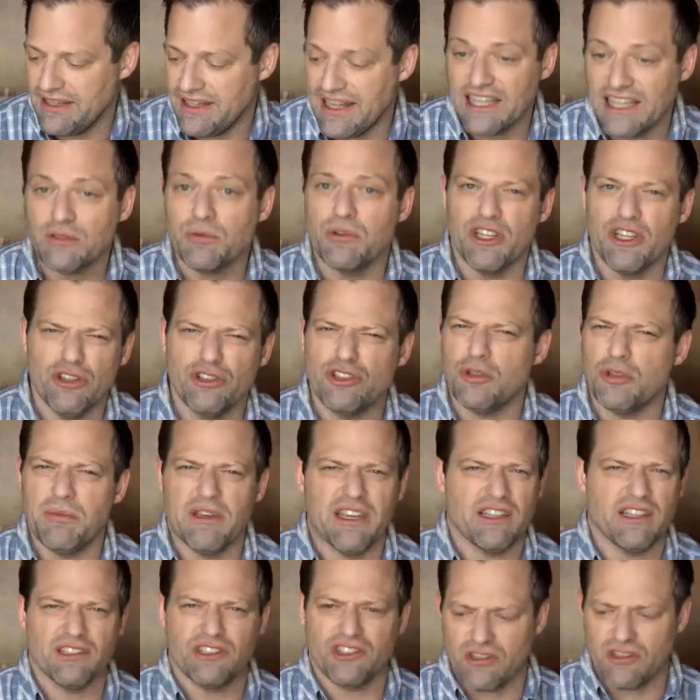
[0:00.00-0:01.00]
And that's what you should
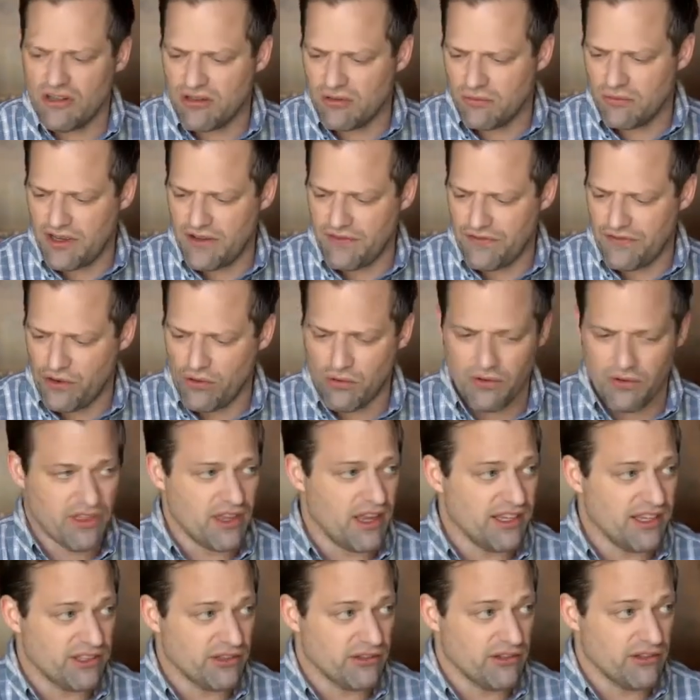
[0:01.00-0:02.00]
be concerned if you're with
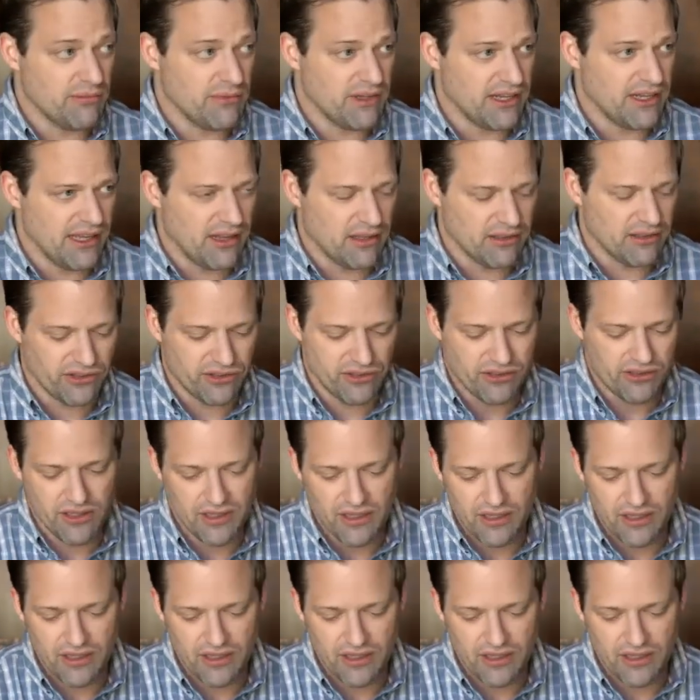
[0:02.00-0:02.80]
us or anybody else.